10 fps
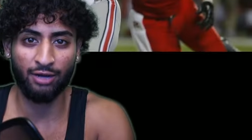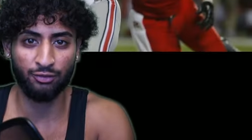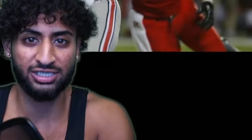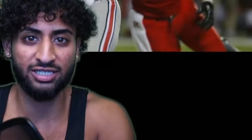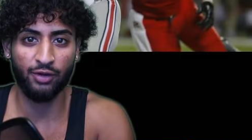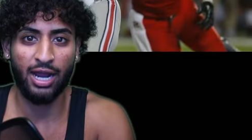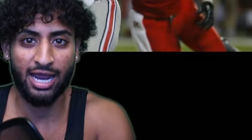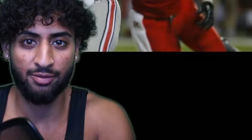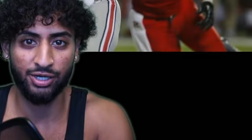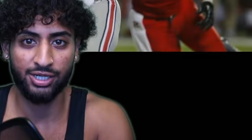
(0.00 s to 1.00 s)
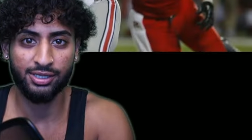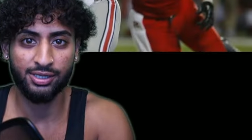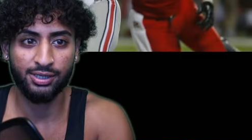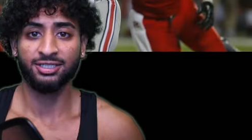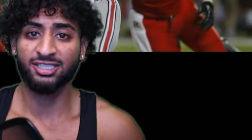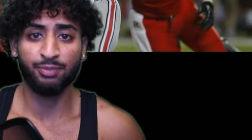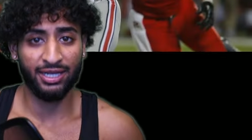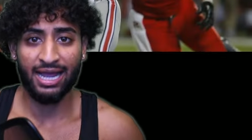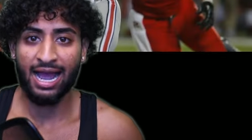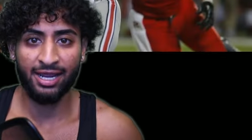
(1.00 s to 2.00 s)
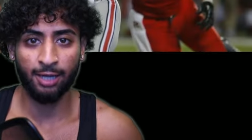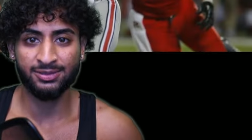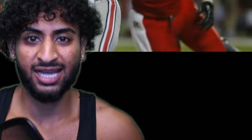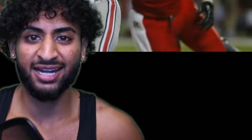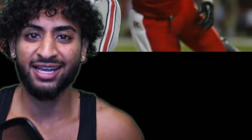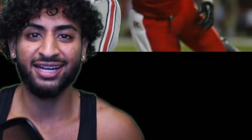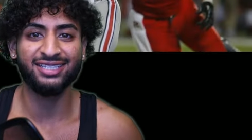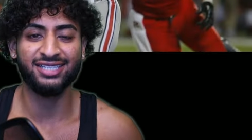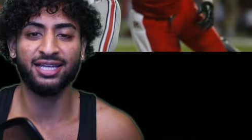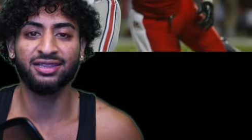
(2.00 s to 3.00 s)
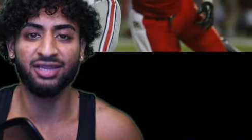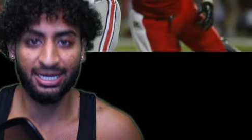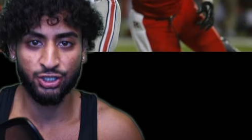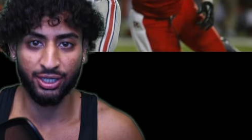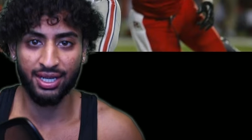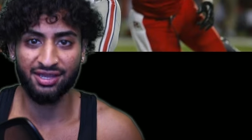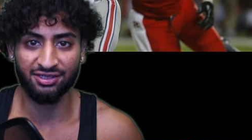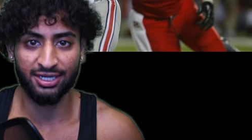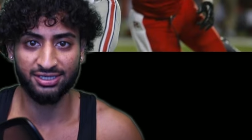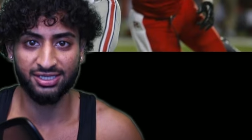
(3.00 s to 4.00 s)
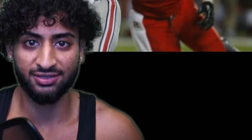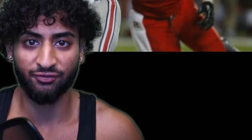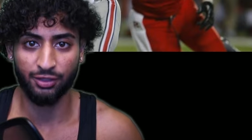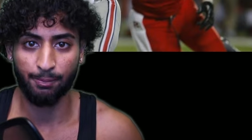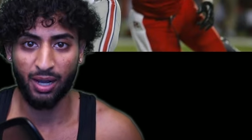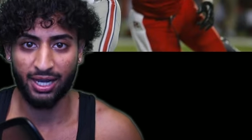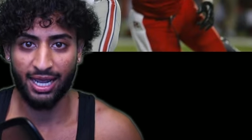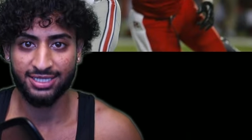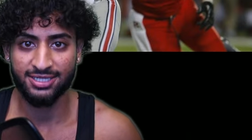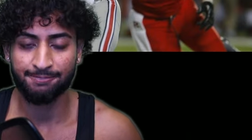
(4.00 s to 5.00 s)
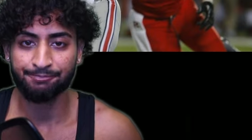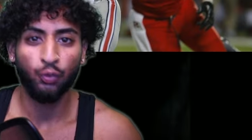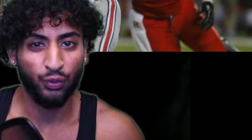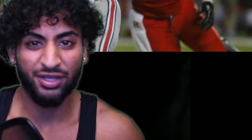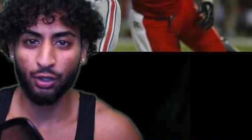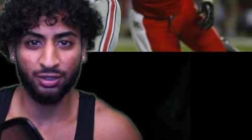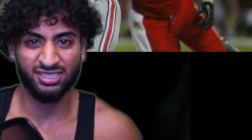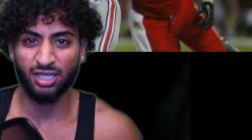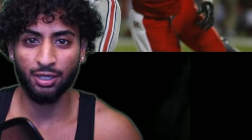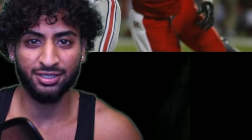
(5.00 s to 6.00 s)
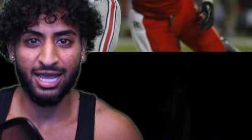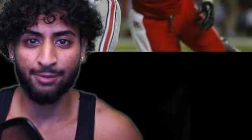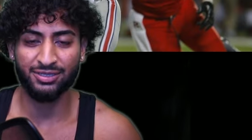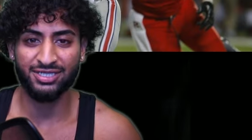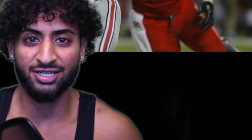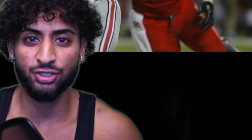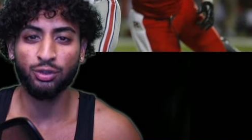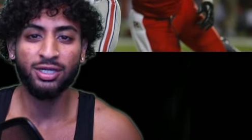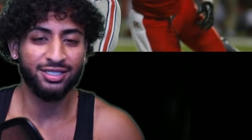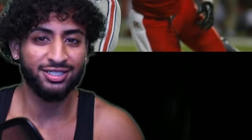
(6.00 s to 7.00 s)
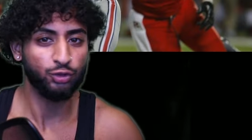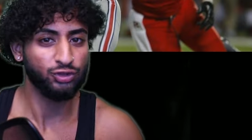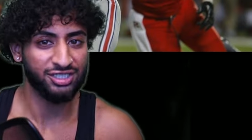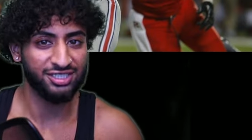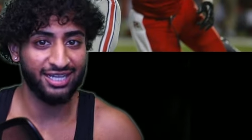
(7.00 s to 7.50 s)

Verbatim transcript: wide receiver hybrid, displaying high upside and his electric athleticism for the Buckeyes with all this untapped potential, the Houston